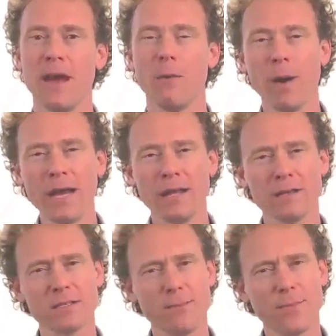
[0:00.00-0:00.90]
that when
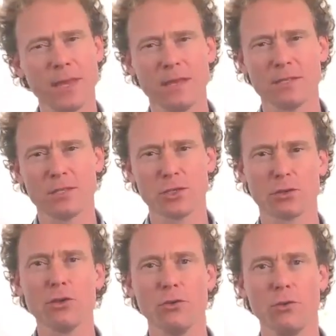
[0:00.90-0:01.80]
something is
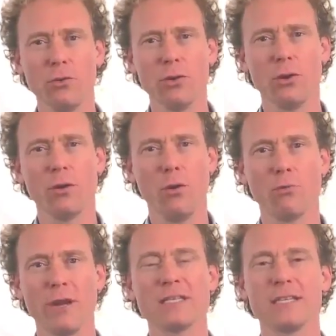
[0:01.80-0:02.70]
true
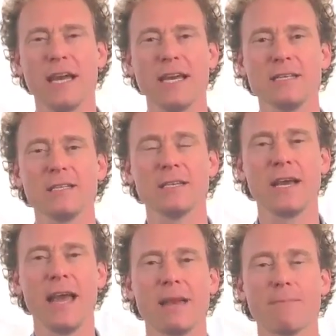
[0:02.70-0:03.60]
or resonates,
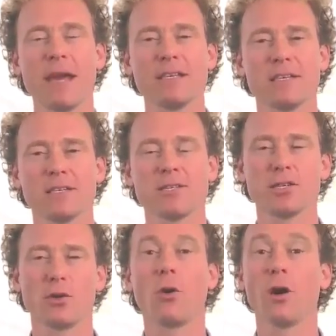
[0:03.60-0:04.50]
it makes us
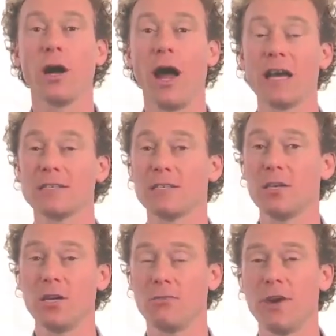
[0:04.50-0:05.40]
stronger, has a
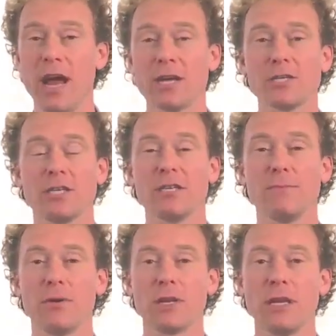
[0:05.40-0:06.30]
certain reaction in the
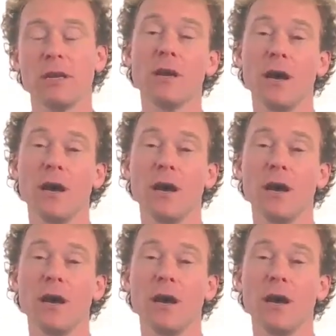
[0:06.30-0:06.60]
body.